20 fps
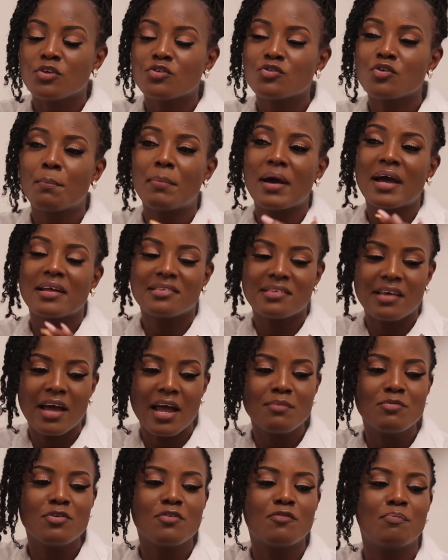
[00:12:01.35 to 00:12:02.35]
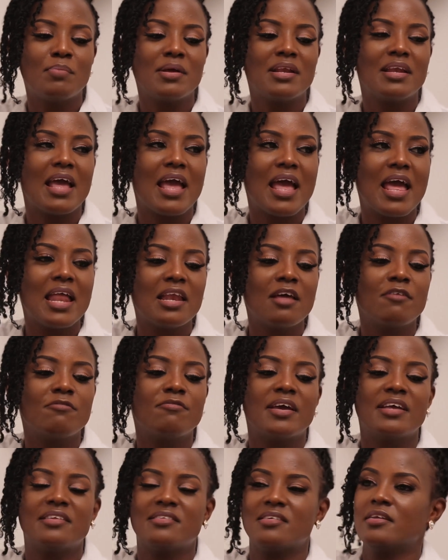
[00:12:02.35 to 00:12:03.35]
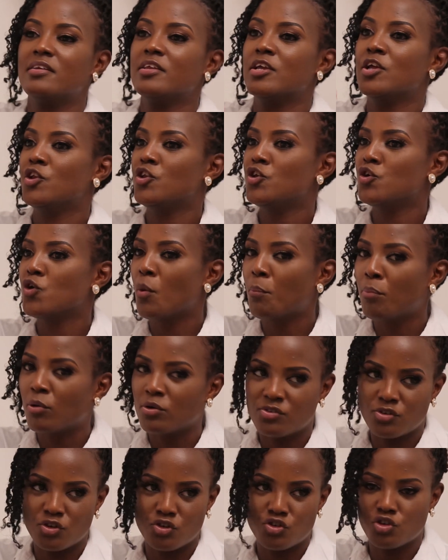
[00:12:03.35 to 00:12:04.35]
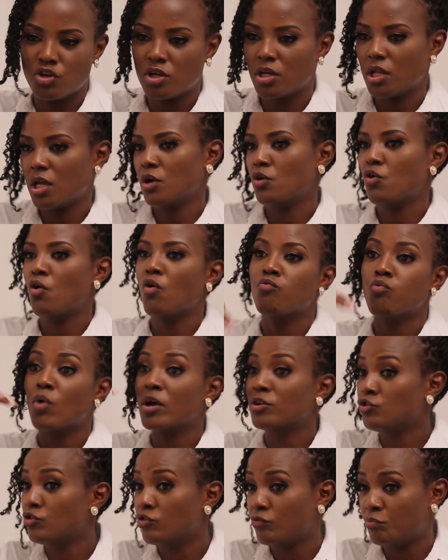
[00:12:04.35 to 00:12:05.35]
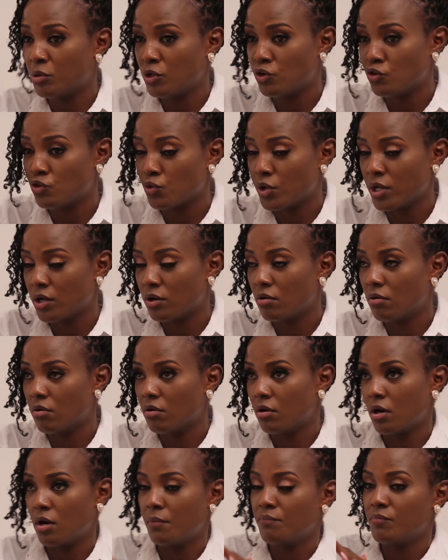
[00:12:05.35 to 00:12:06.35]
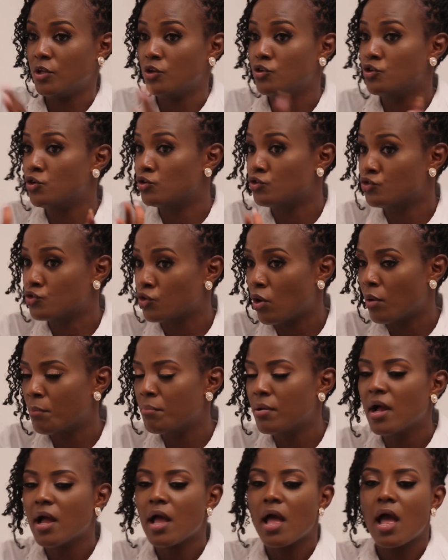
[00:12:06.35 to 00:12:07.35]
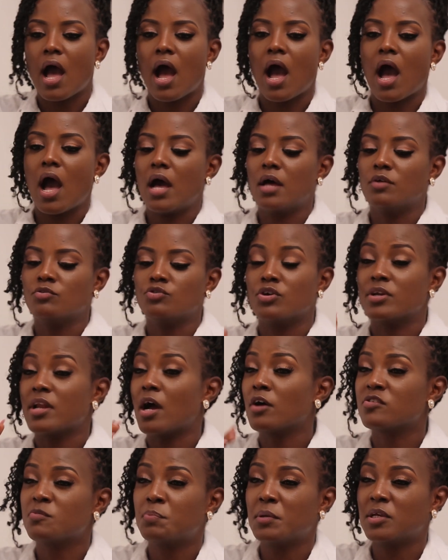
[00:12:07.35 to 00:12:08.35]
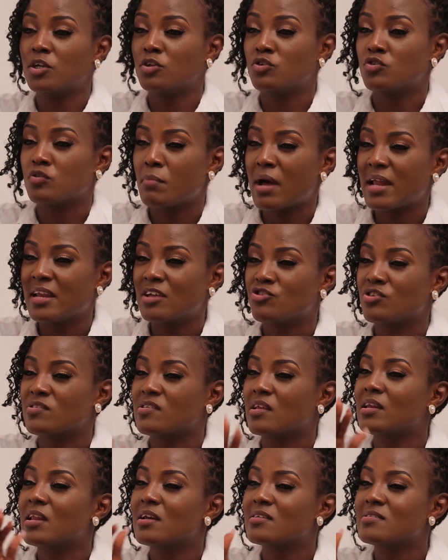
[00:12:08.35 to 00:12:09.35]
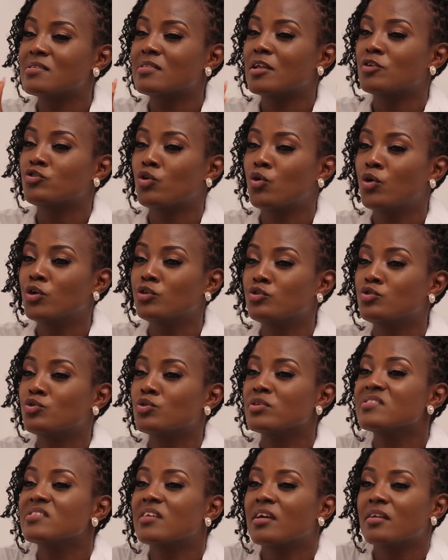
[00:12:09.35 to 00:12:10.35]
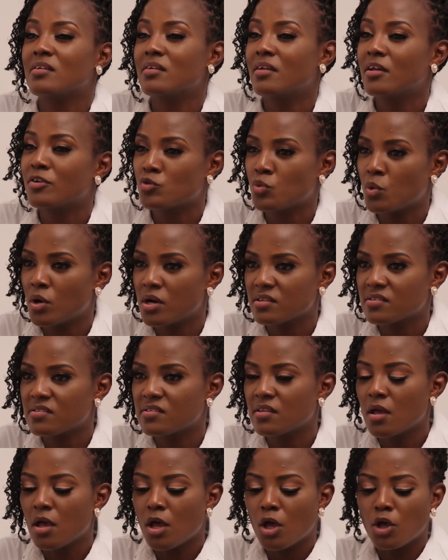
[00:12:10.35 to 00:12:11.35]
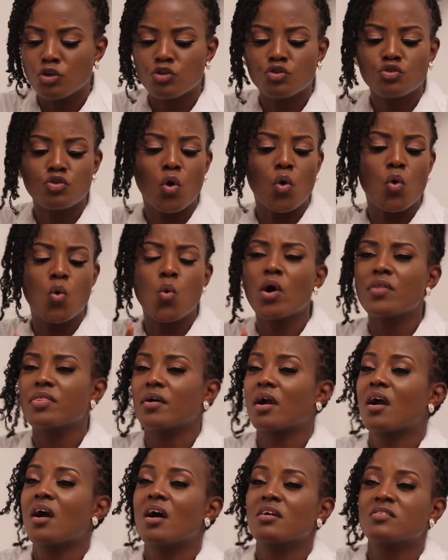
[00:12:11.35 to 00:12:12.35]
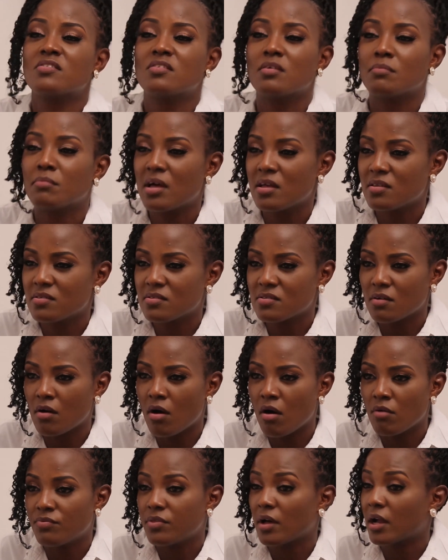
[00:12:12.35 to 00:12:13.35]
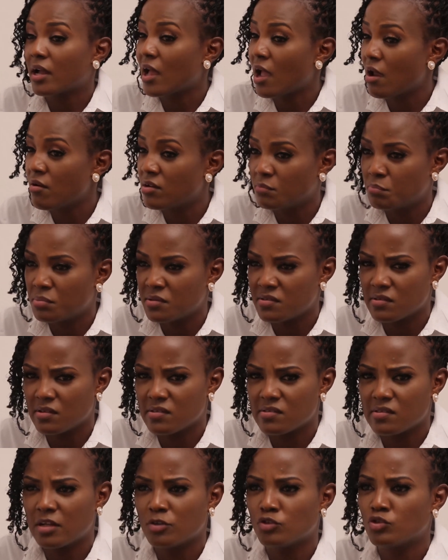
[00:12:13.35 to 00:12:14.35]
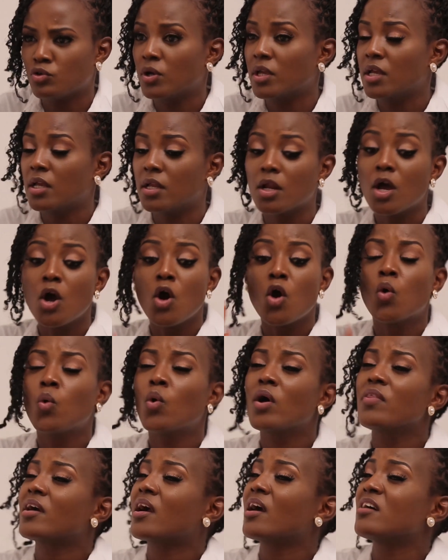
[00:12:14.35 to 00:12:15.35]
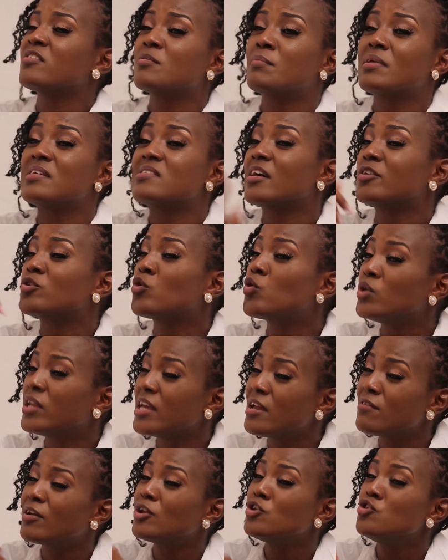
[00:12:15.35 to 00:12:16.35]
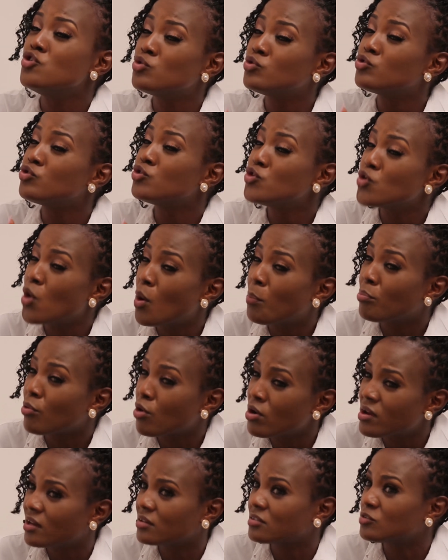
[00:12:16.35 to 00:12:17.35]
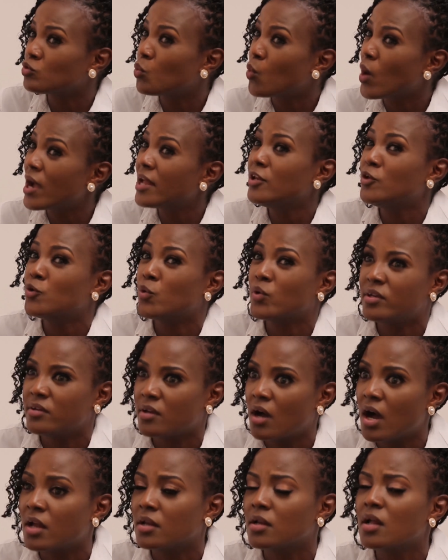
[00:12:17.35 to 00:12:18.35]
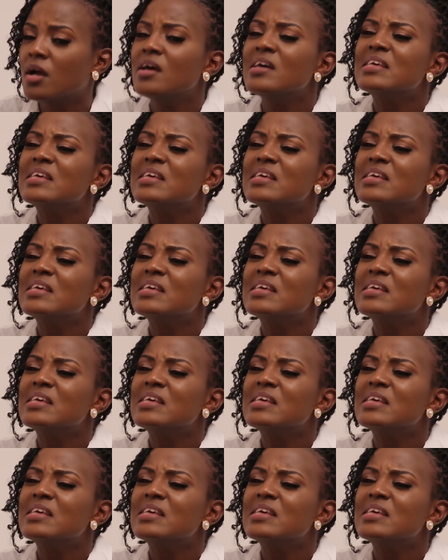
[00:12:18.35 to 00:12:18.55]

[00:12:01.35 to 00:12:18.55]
So by the time you've been elevated in your positioning of what you've been doing in your job, and you're now speaking to managers, the next thing that you're going to do is get networks. So who are the customers of the current business that you're in? Who are the customers that could even use your product while you're done?